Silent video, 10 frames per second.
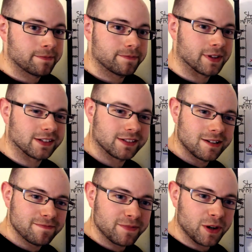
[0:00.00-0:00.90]
That's
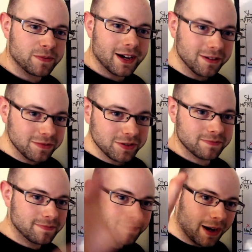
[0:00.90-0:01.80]
it. Hope that helps.
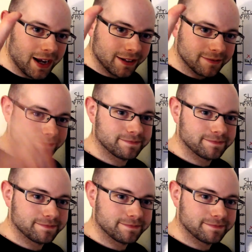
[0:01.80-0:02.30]
Bye.